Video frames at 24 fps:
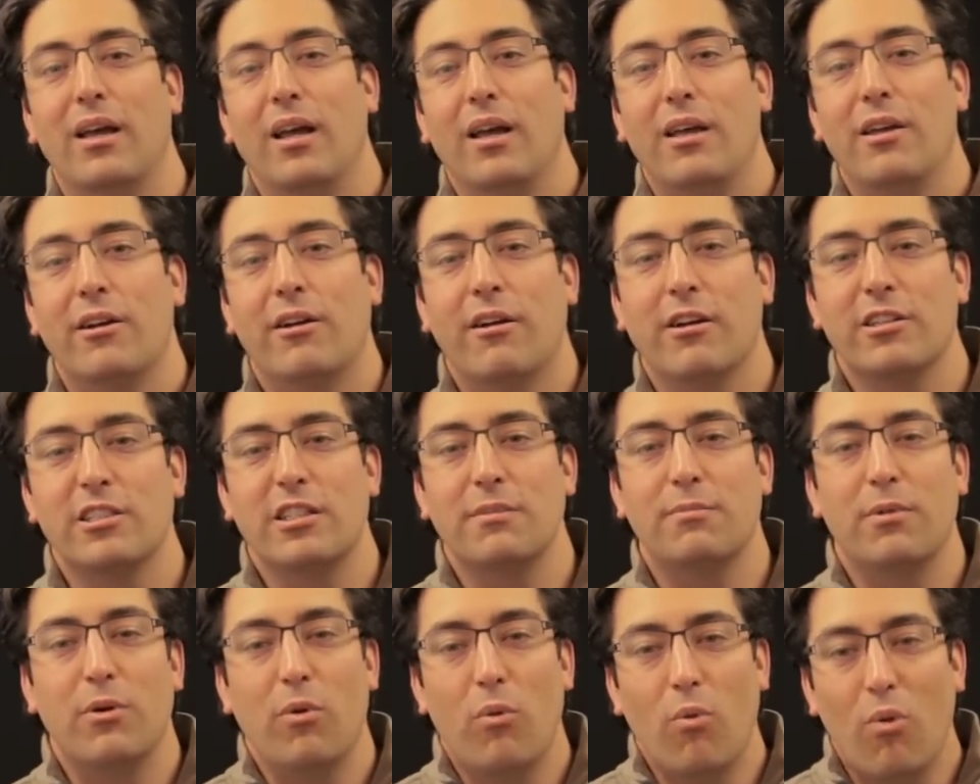Your
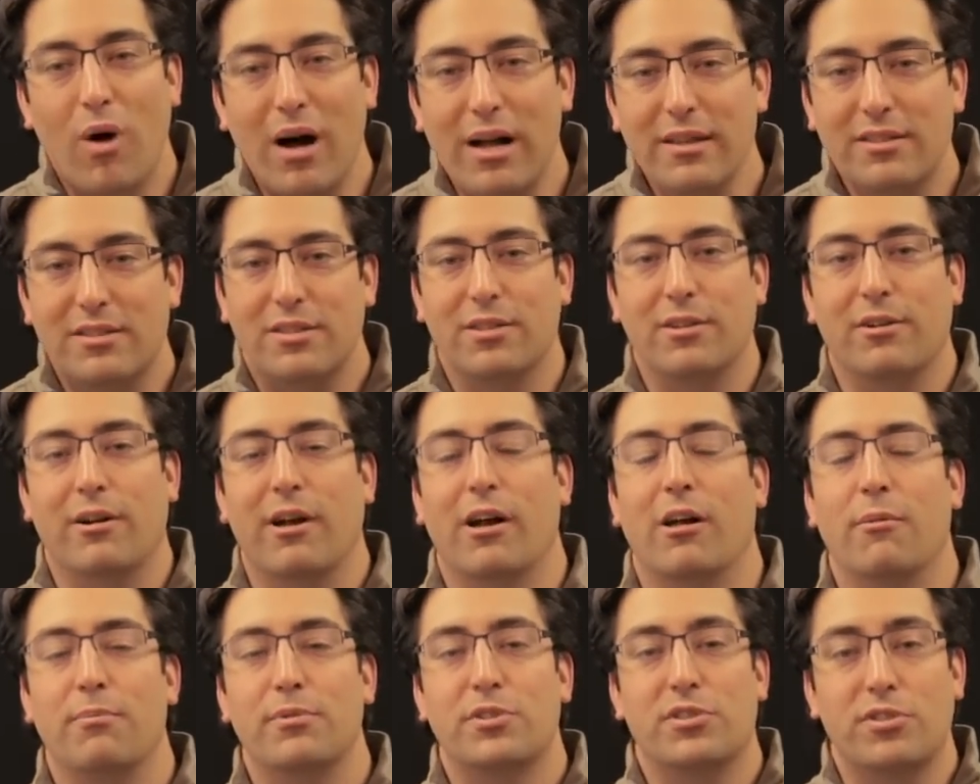customer wants your
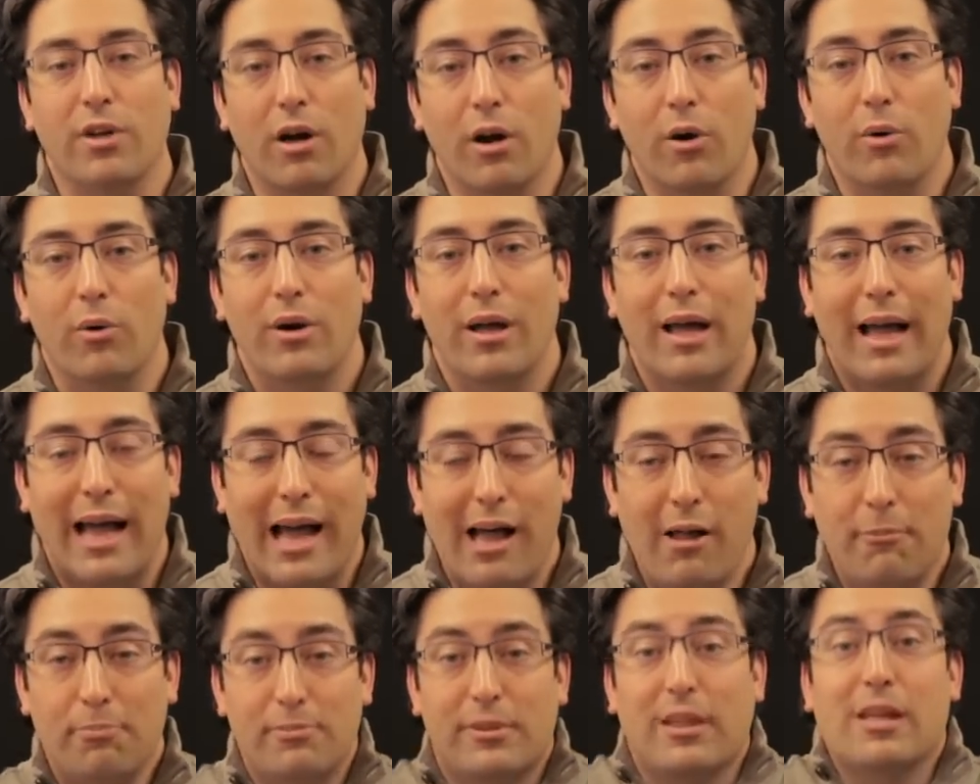help, so
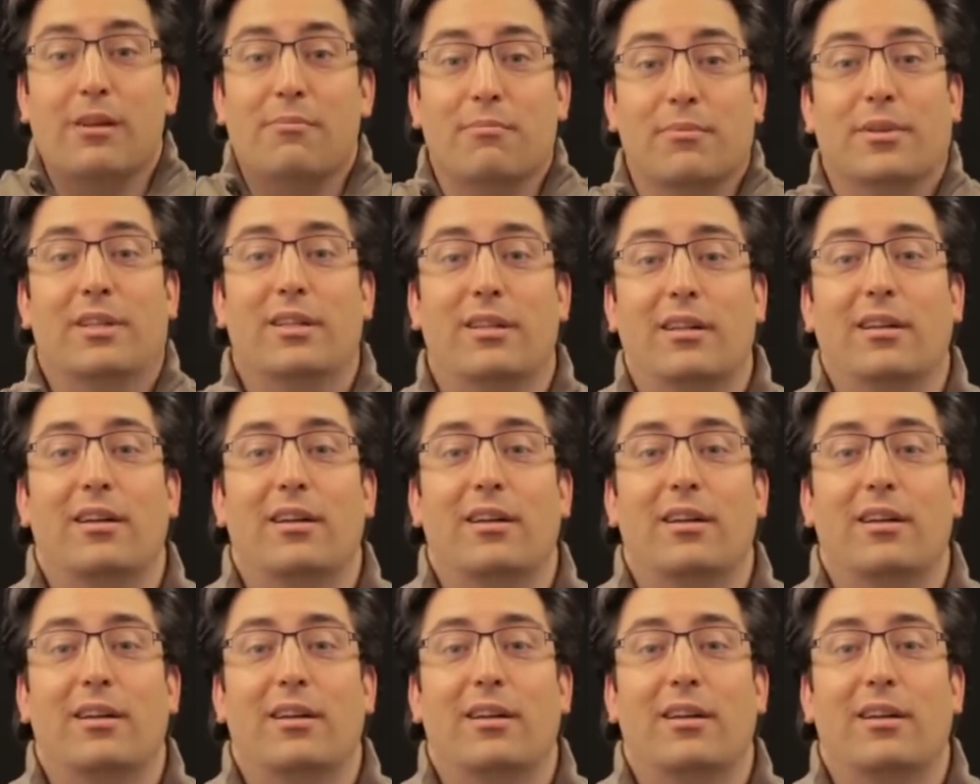help them!